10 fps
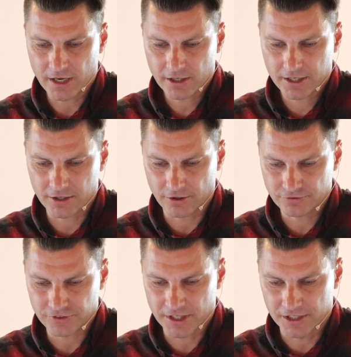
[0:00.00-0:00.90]

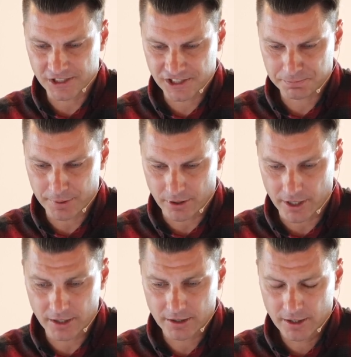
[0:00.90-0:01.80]
kills, and the
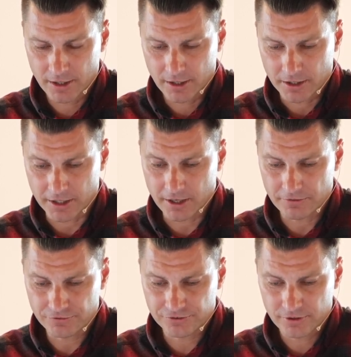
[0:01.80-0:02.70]
Spirit
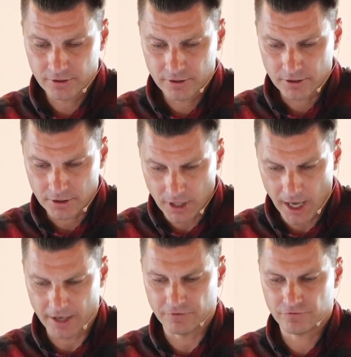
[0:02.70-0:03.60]
gives
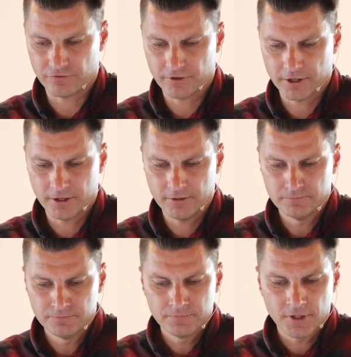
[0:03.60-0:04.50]
life
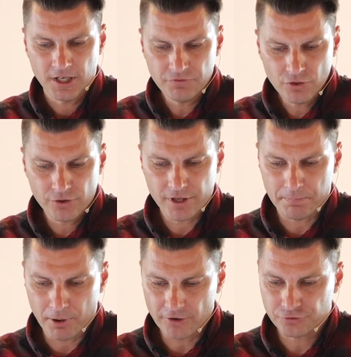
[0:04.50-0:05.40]
even though the
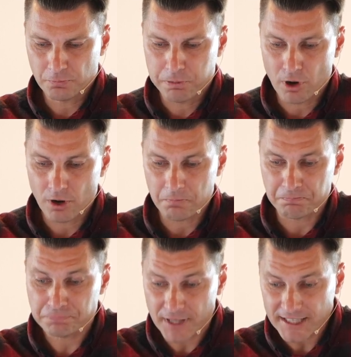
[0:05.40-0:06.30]
Apostle Paul
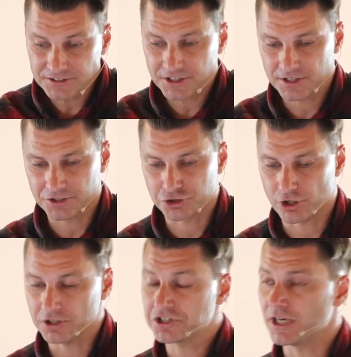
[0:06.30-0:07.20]
planted the
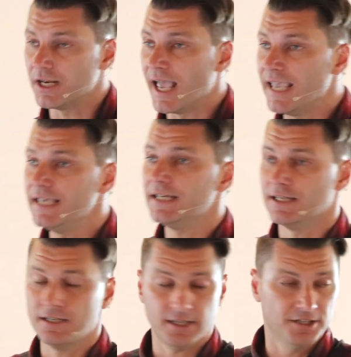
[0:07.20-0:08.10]
church and
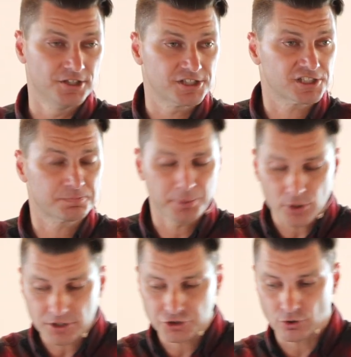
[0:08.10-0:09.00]
aided in the
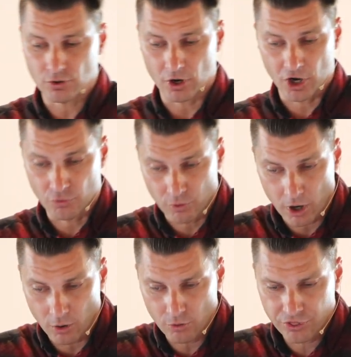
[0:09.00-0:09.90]
spiritual
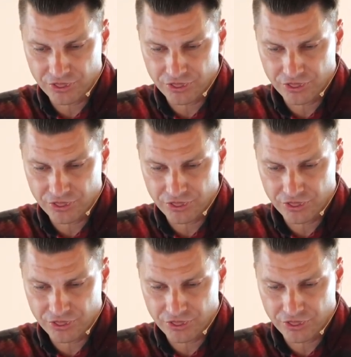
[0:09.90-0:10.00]
growth